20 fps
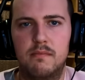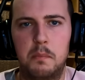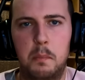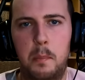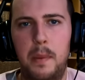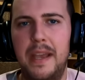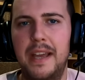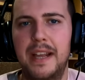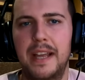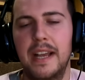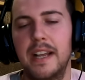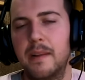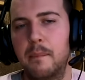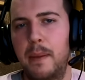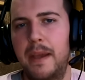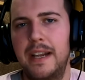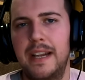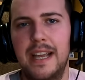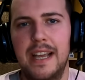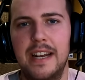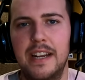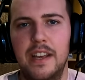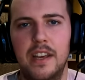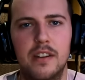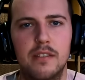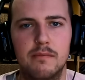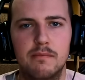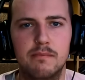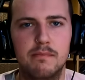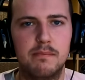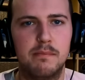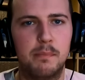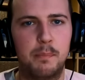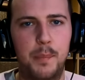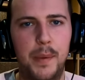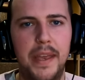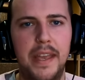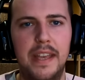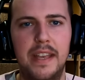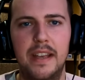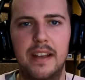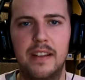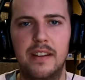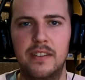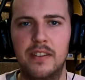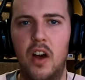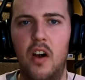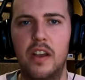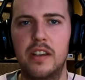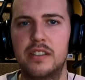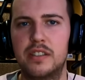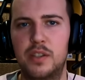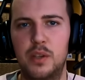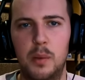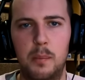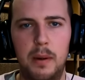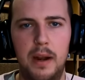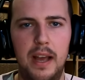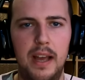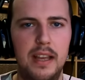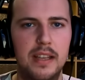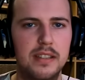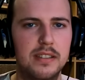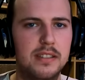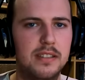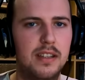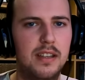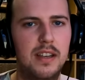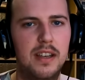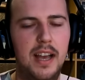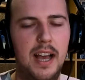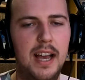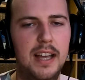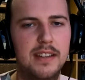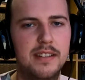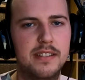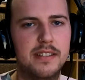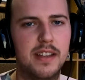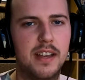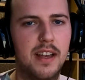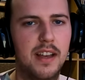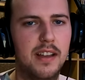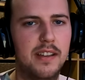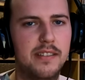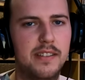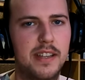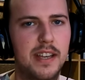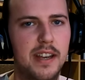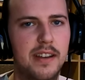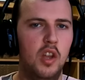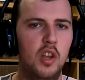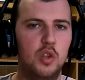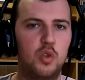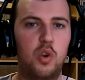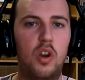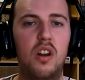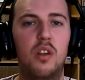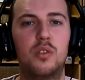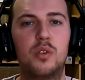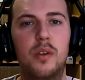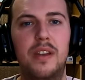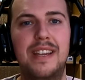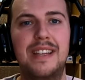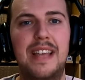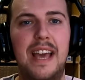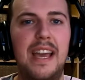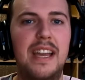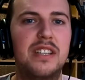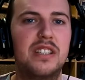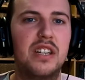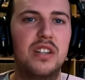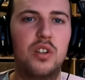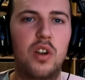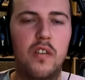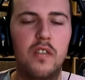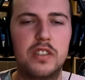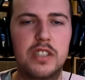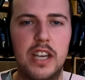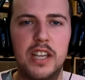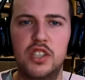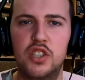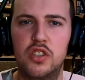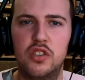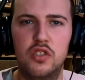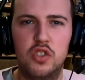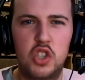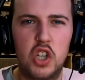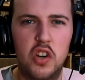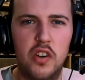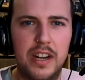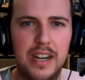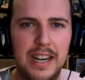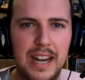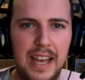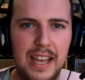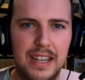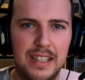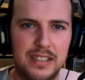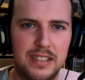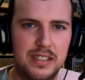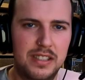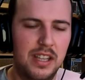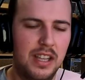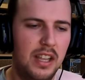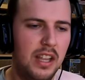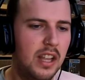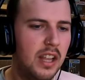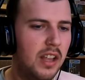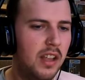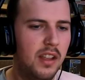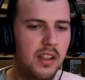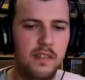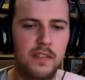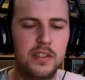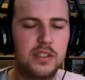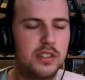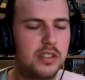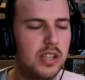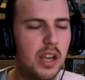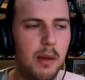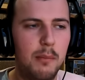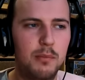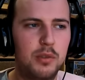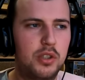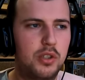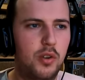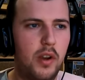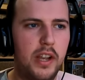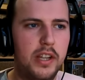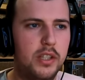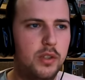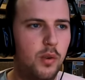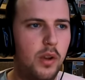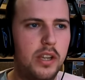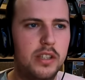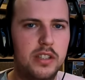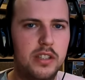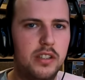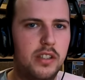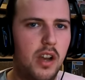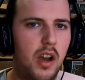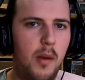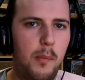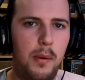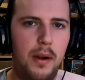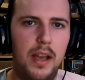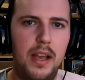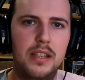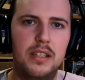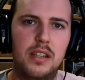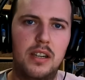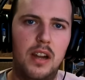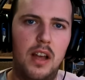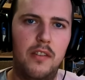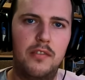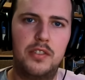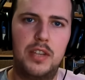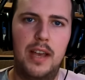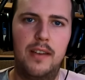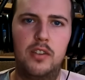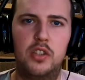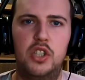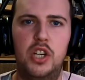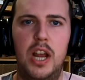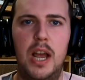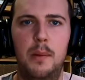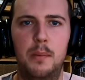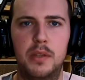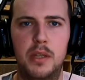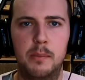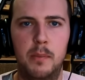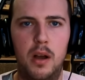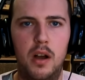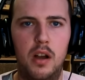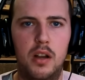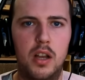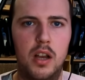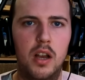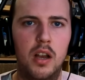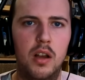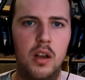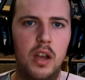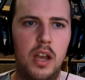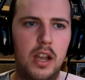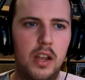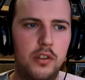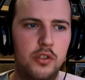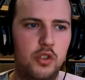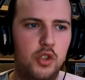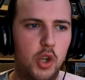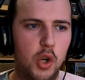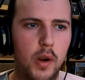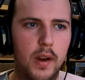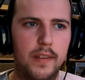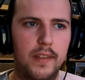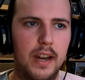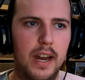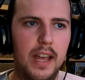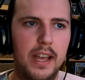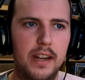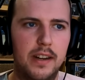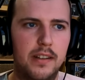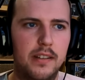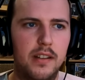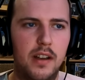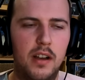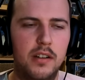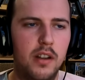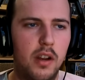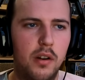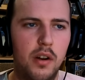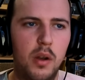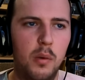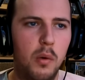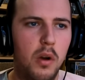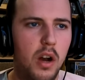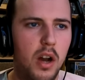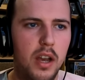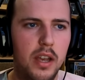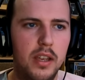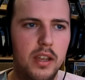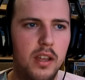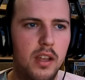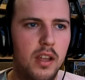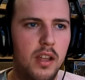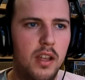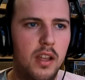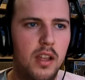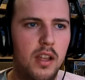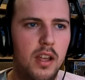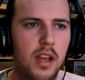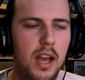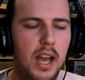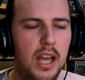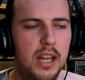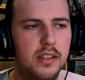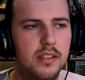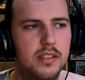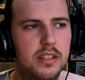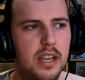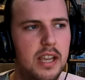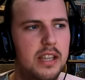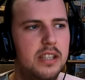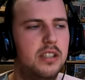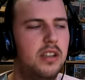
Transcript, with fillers: be lean, be lenient, be nice to your players, and uh, yeah. Try not to engage in conversation during legs. For some strange reason, dart players love to have a chat with the marker during the leg. I don't know why, and it's